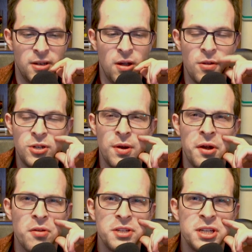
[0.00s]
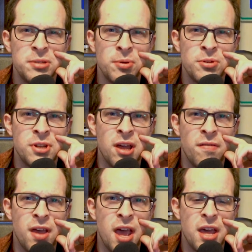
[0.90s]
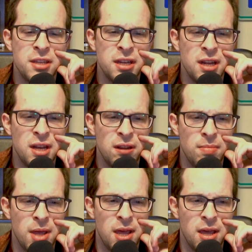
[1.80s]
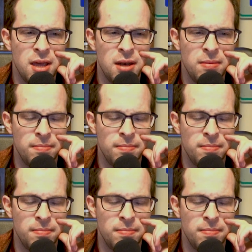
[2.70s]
No, the Cherry Garcia is supposed to have acid in it, man.